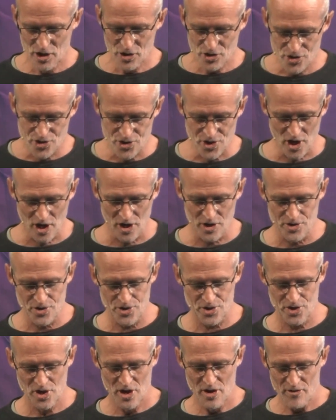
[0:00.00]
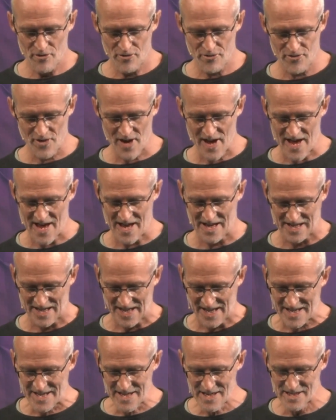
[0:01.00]
judge
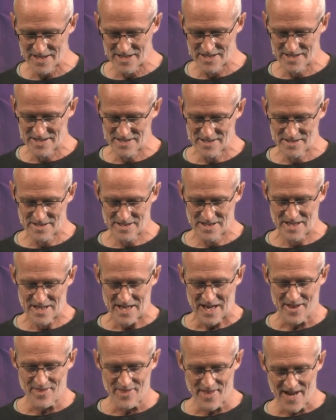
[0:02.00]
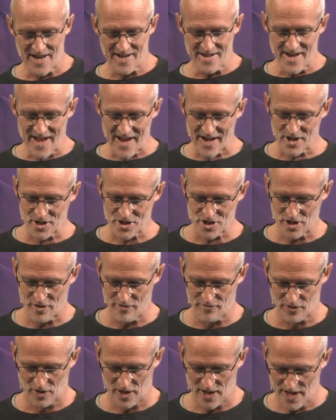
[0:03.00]
fairly, and then
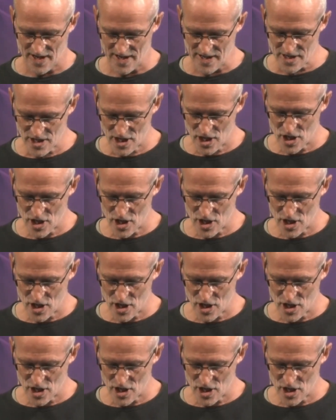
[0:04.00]
negatively,